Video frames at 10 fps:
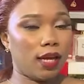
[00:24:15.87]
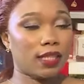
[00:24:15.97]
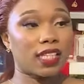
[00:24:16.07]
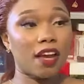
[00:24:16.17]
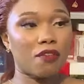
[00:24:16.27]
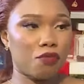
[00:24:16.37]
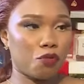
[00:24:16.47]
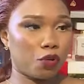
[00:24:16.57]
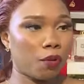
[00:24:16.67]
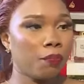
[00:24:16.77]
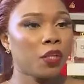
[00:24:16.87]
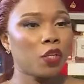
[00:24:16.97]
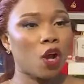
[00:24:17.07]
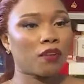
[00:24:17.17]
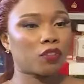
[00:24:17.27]
it's like food.
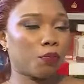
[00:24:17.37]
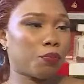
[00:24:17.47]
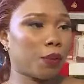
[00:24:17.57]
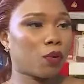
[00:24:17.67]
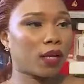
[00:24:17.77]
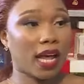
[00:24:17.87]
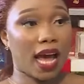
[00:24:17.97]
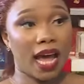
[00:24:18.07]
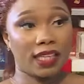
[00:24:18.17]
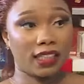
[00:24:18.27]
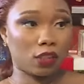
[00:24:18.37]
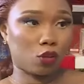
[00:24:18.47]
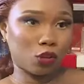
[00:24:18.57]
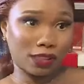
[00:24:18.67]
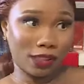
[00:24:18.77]
You have some people that are
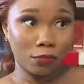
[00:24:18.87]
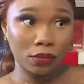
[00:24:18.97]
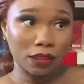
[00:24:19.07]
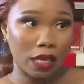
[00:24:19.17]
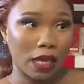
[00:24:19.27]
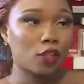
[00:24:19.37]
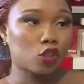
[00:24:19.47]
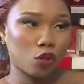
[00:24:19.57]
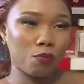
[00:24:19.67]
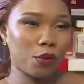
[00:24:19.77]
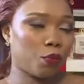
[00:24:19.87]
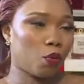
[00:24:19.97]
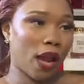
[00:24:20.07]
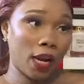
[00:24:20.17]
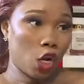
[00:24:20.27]
allergic to shrimps. Yeah. Some
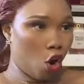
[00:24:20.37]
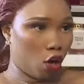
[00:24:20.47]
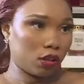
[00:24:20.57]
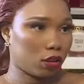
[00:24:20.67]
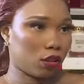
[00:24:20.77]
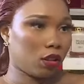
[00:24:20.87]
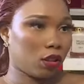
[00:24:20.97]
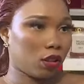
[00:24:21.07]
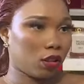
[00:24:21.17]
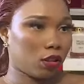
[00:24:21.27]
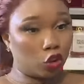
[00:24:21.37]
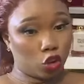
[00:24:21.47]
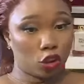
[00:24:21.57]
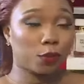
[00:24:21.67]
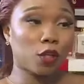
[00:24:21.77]
people are not. Mm -hmm.
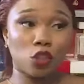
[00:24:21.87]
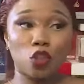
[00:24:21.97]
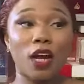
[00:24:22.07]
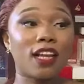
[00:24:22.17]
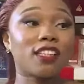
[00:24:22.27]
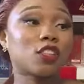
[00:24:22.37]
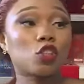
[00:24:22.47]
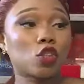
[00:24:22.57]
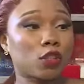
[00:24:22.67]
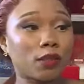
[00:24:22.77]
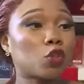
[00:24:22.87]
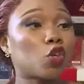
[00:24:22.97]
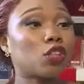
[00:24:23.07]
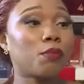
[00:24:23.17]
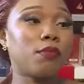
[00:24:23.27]
So just because you're allergic to shrimps
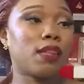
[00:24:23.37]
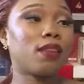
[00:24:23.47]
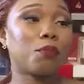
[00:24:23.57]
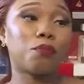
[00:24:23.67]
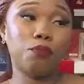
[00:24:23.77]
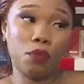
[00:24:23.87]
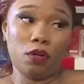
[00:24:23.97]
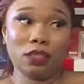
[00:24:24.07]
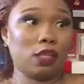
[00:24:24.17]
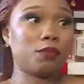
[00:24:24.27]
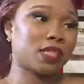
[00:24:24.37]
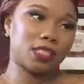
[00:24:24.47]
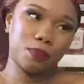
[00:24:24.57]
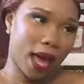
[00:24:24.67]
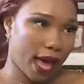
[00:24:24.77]
doesn't mean the shrimps
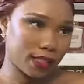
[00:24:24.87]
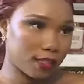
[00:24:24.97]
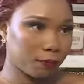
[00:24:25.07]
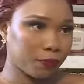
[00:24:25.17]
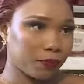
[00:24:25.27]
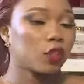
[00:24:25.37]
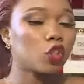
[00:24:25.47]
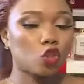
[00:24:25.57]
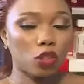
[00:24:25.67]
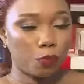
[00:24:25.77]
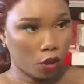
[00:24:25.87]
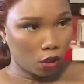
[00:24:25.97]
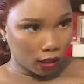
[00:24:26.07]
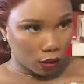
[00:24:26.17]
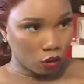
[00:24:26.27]
is bad. It's not. So the
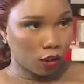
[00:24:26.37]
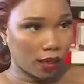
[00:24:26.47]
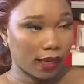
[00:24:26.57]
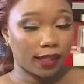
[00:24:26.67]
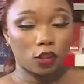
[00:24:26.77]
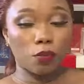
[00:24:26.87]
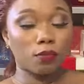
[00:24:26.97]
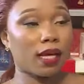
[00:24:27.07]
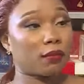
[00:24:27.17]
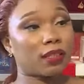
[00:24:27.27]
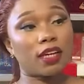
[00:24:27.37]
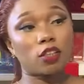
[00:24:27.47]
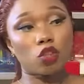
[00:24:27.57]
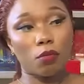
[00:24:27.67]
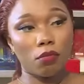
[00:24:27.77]
product is also like that. Mm -hmm. Sometimes there
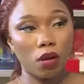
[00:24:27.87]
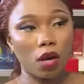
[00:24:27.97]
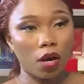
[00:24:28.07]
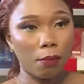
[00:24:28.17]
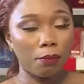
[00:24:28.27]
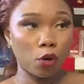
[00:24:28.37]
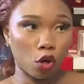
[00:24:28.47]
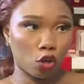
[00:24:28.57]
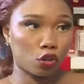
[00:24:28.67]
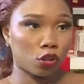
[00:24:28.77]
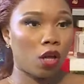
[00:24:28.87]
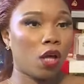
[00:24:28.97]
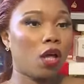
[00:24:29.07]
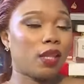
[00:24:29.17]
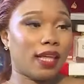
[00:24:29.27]
are some um, products,
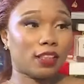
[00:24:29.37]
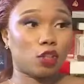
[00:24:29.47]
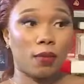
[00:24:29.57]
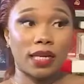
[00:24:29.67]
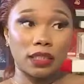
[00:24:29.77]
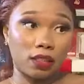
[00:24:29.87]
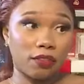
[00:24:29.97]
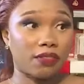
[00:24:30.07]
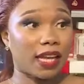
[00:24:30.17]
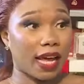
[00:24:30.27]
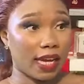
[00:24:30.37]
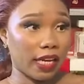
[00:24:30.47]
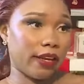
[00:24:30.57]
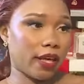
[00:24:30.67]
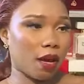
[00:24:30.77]
there are some additives that are
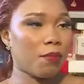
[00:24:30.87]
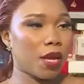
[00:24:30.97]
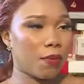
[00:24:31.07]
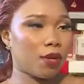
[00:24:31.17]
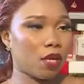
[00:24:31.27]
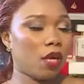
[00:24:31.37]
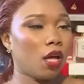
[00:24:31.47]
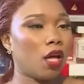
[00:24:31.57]
in there. Maybe